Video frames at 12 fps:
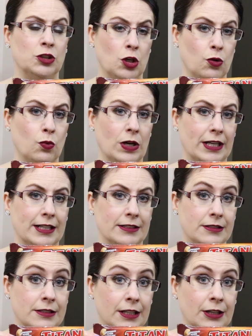know what a
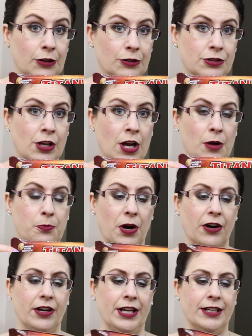Snickers
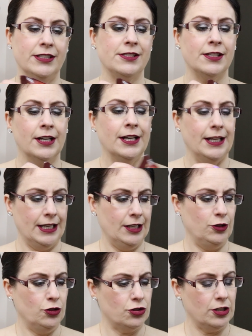bar is.
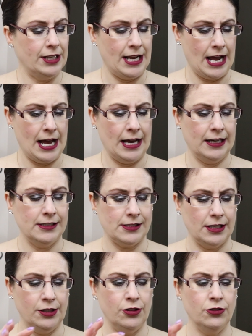It usually has
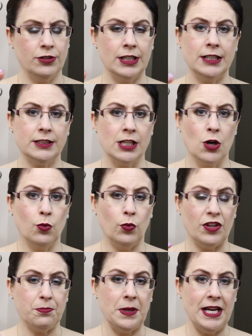a nougat
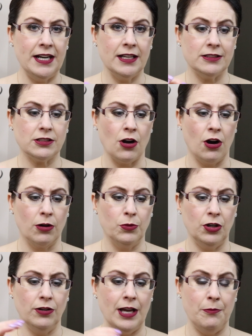with peanuts,
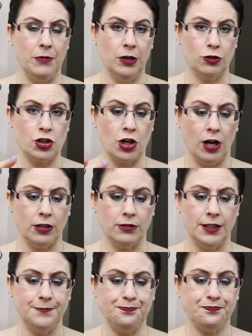caramel, and milk
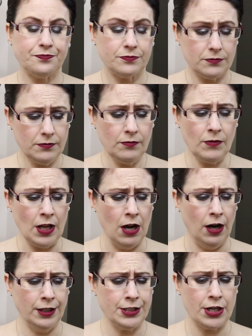chocolate
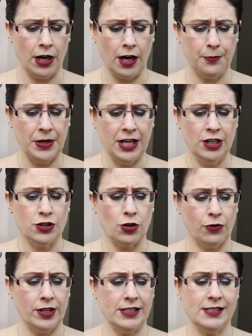on top.
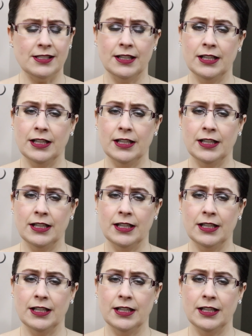So this